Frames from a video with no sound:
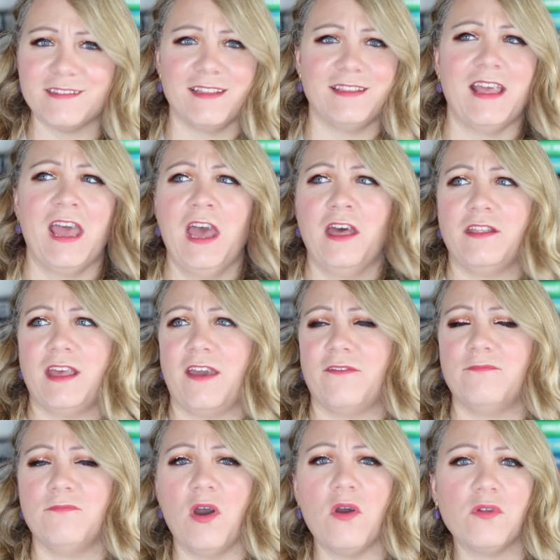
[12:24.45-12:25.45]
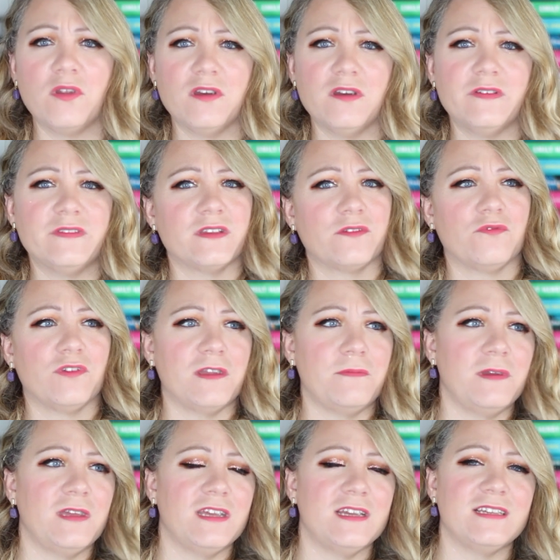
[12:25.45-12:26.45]
and they have motives and
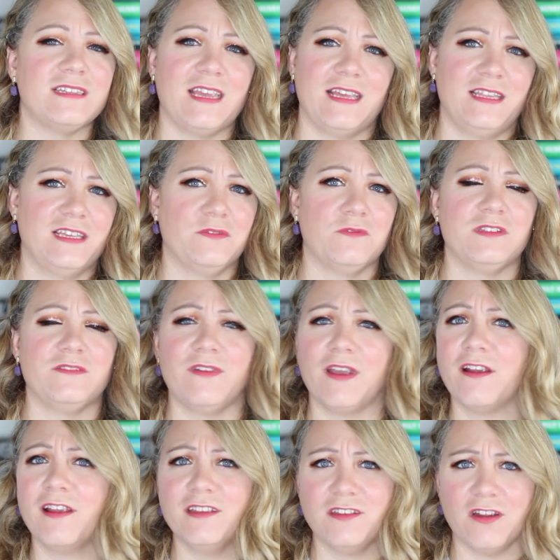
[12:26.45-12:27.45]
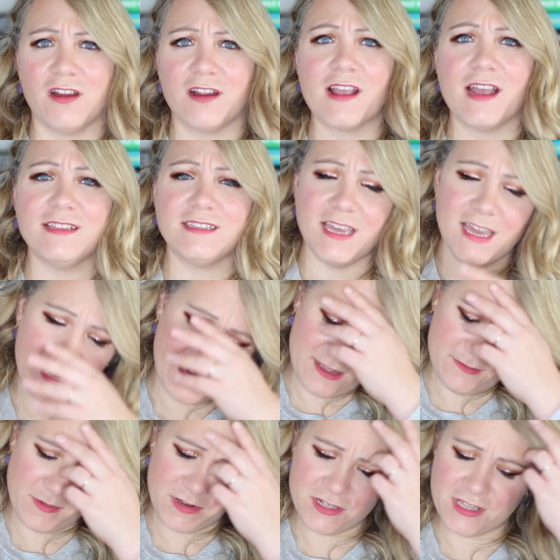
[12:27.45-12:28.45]
creepiness, and this one's very dark, I'd say,
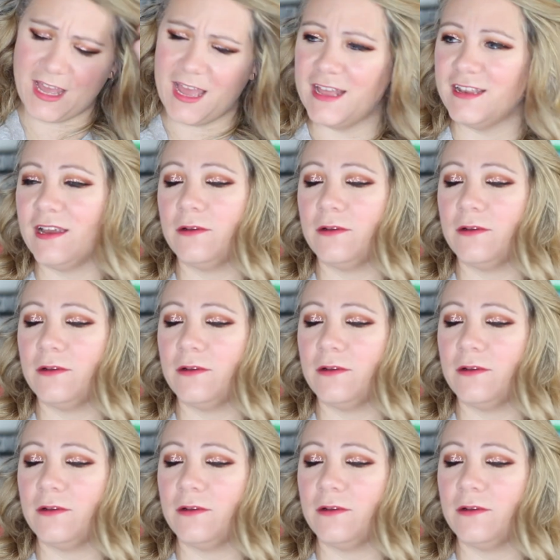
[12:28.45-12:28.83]
especially the end.